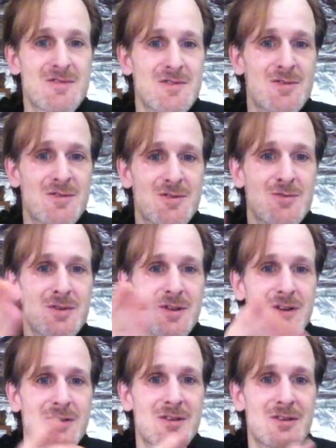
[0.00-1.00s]
you can do it
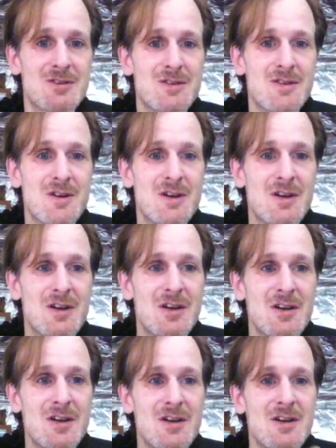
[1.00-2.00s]
longer
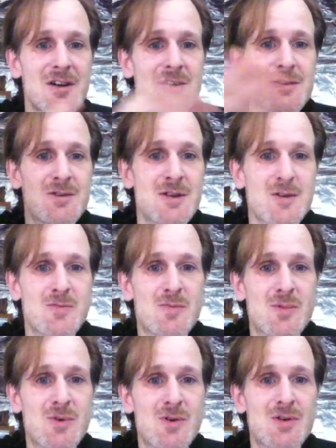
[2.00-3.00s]
and you get
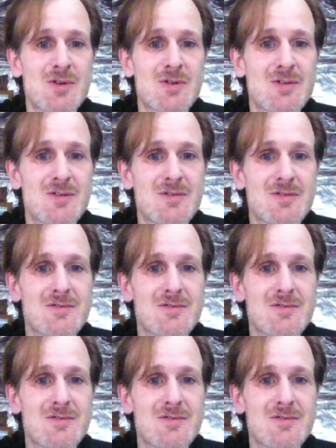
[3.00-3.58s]
more